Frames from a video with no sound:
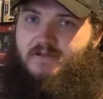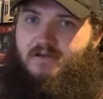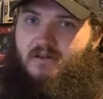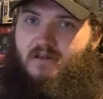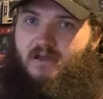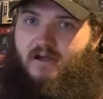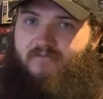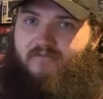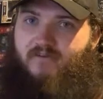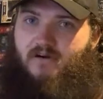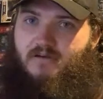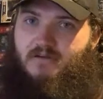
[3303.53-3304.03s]
to
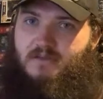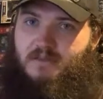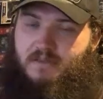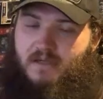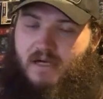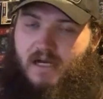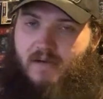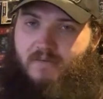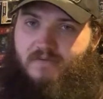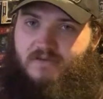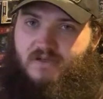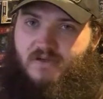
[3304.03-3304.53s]
like, follow, and
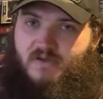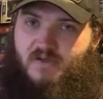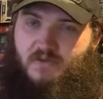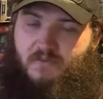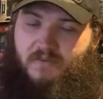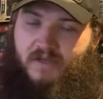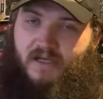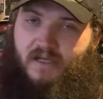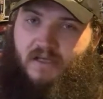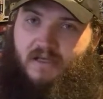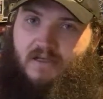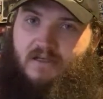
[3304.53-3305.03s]
subscribe on social
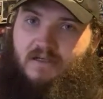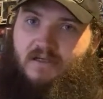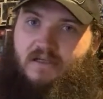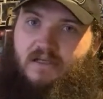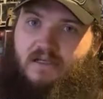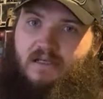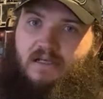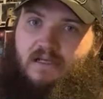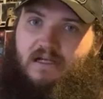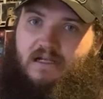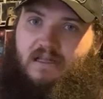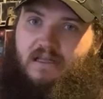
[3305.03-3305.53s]
media.
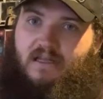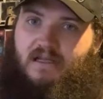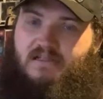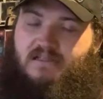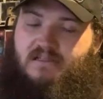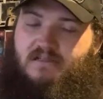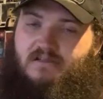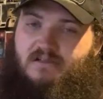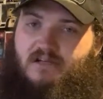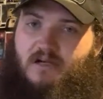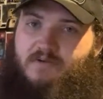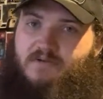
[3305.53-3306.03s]
Links
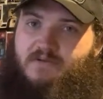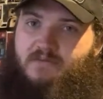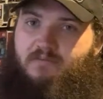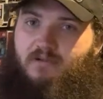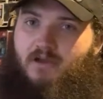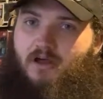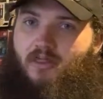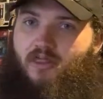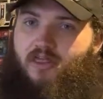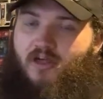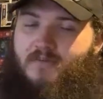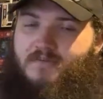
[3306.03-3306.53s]
in the description
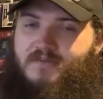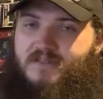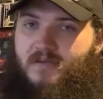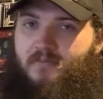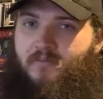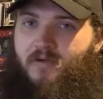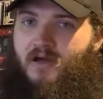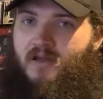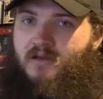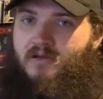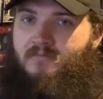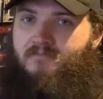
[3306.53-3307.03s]
below. Thumbs up
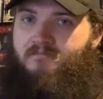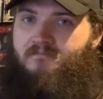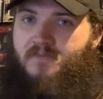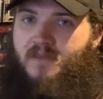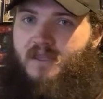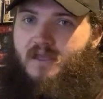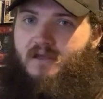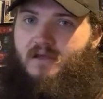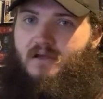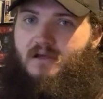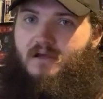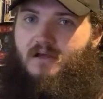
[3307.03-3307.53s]
button.
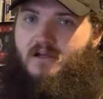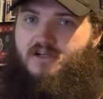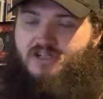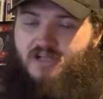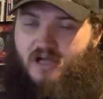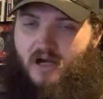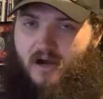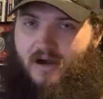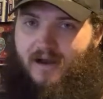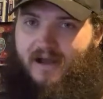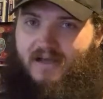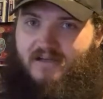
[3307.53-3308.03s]

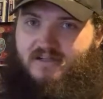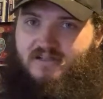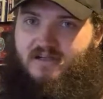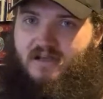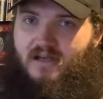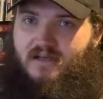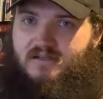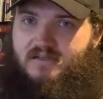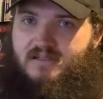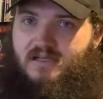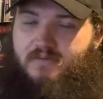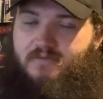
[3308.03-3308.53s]
Share
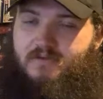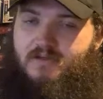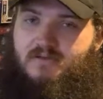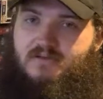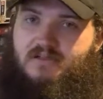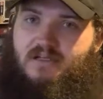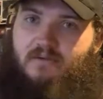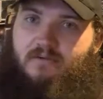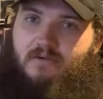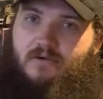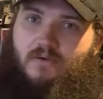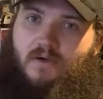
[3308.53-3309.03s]
hashtag
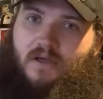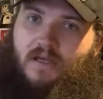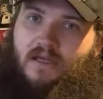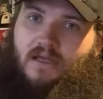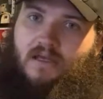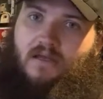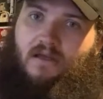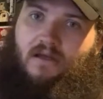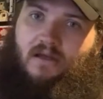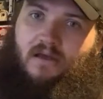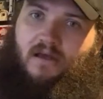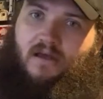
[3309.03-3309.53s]

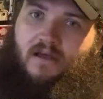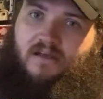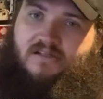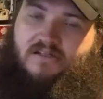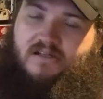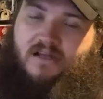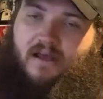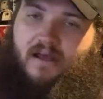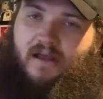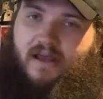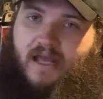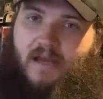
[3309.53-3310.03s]
WWE,
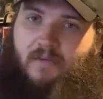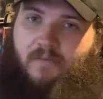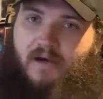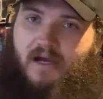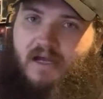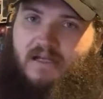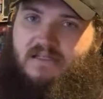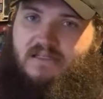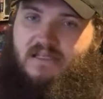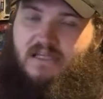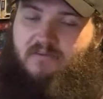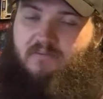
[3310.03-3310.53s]
hashtag
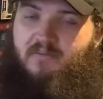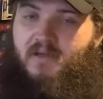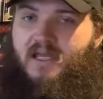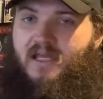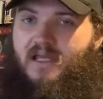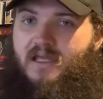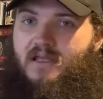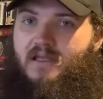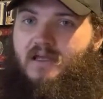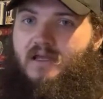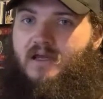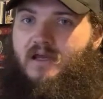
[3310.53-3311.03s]

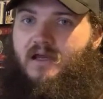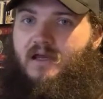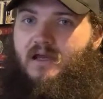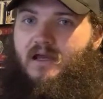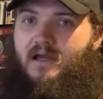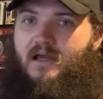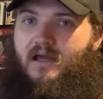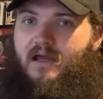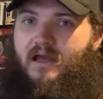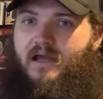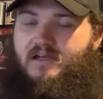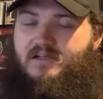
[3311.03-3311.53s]
MITB,
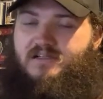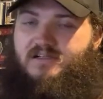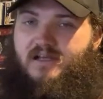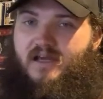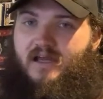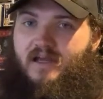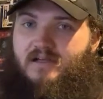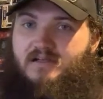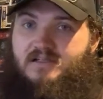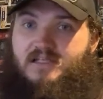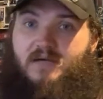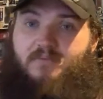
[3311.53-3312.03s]

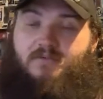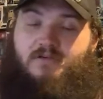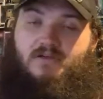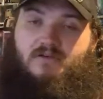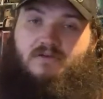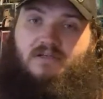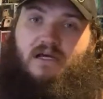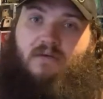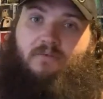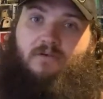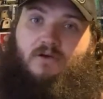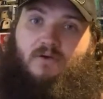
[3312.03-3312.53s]
hashtag
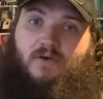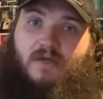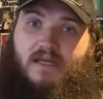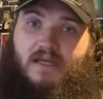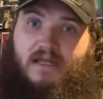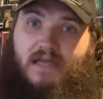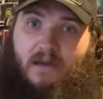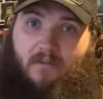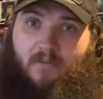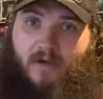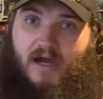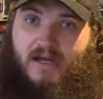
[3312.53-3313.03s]
WWE
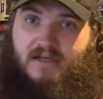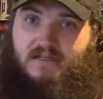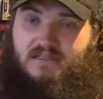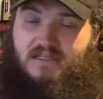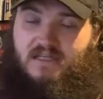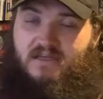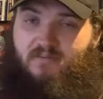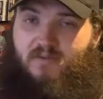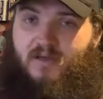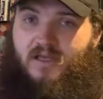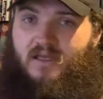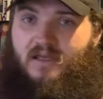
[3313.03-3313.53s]

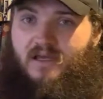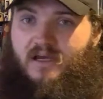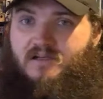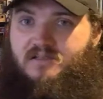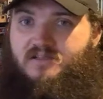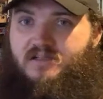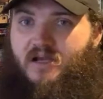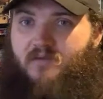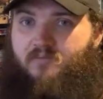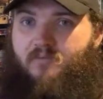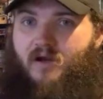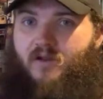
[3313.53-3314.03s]
MITB,
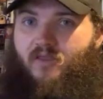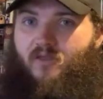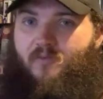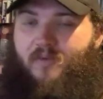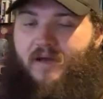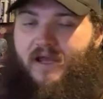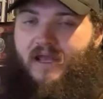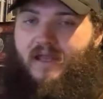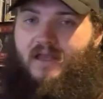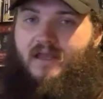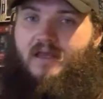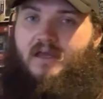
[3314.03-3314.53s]
hashtag Money in the
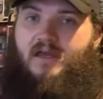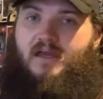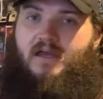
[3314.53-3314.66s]
Bank.